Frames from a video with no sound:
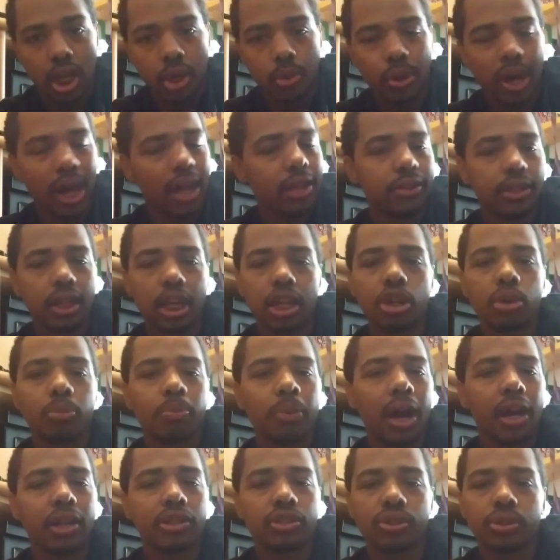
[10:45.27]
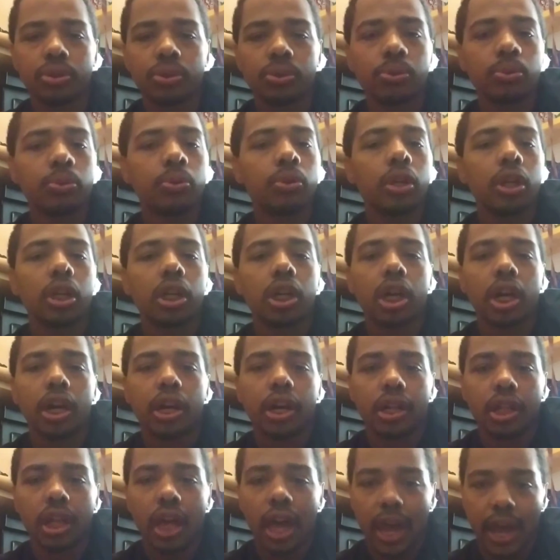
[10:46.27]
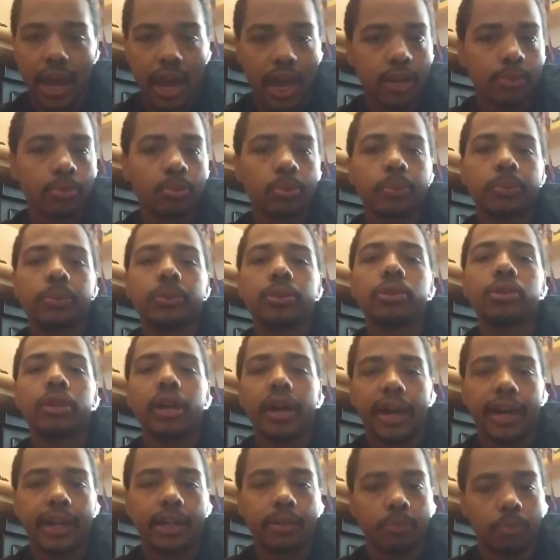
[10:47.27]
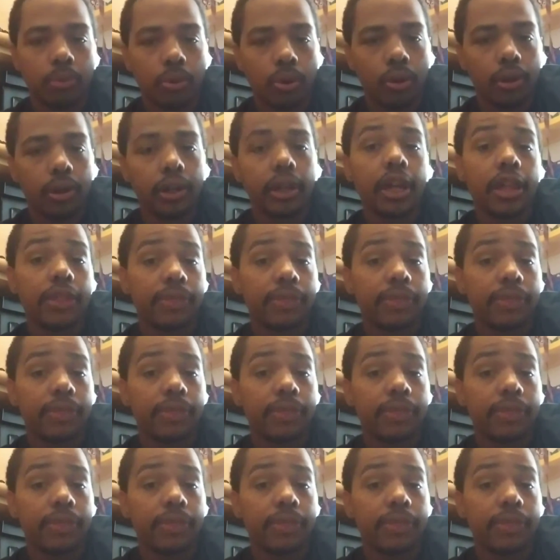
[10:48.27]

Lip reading: We had to say goodbye to Admiral Akbar.